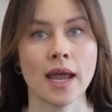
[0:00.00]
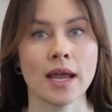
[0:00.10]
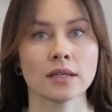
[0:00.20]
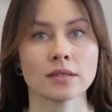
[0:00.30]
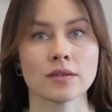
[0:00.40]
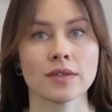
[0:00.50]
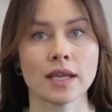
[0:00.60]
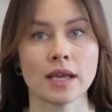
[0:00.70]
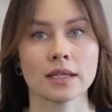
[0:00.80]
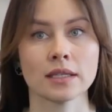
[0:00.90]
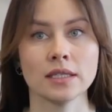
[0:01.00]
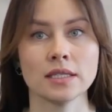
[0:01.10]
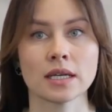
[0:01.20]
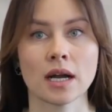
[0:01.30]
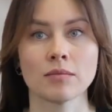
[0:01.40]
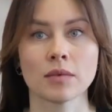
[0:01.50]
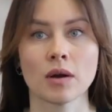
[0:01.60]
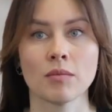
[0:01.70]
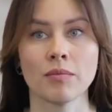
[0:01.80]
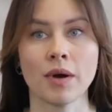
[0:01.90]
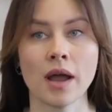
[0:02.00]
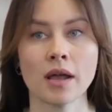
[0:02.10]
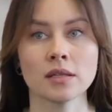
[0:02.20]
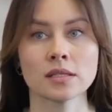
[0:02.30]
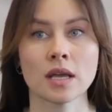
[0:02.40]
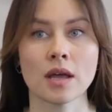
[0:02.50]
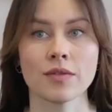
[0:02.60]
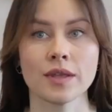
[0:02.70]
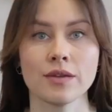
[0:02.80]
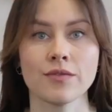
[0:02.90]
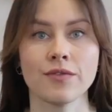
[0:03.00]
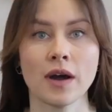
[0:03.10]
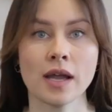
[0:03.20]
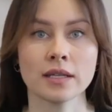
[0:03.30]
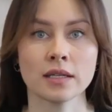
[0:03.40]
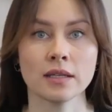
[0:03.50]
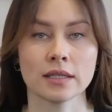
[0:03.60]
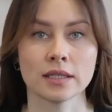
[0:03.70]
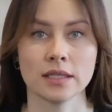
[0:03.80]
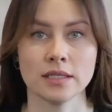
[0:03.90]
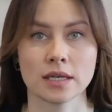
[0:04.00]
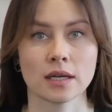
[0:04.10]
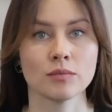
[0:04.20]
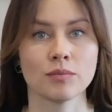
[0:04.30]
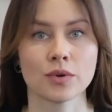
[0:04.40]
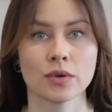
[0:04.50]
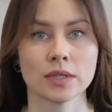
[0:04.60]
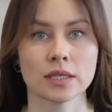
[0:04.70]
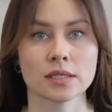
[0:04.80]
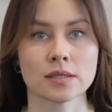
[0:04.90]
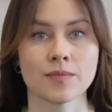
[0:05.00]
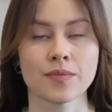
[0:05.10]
and the analyticum compiles the final analytical products.